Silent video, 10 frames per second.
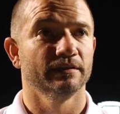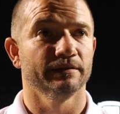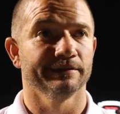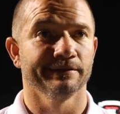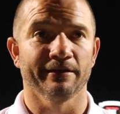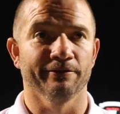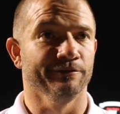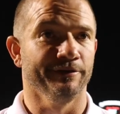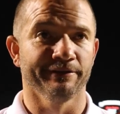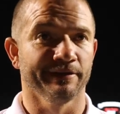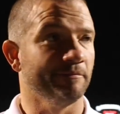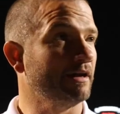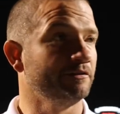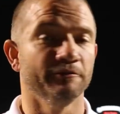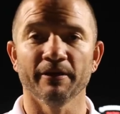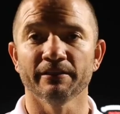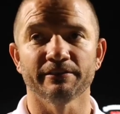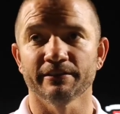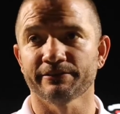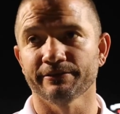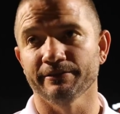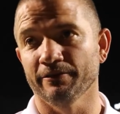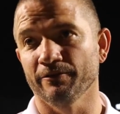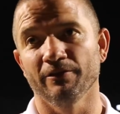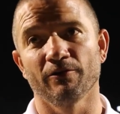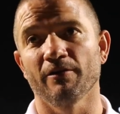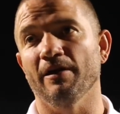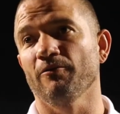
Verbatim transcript: Uh, I don't know anything about New Manchester. Don't really worry.